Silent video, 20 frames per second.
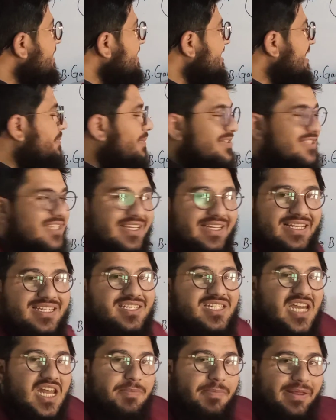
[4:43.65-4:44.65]
sleeping
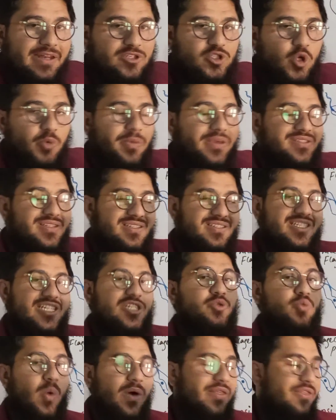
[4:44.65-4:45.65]
sickness trypanosomiasis is
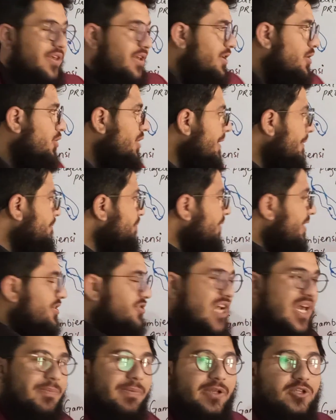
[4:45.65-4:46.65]
just one thing. Okay,
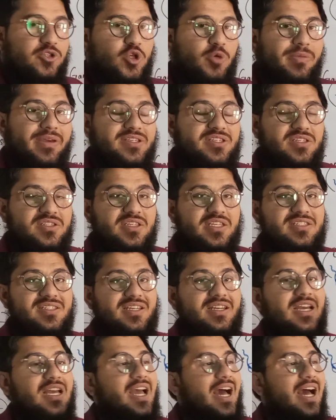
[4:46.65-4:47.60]
trypanosomiasis is a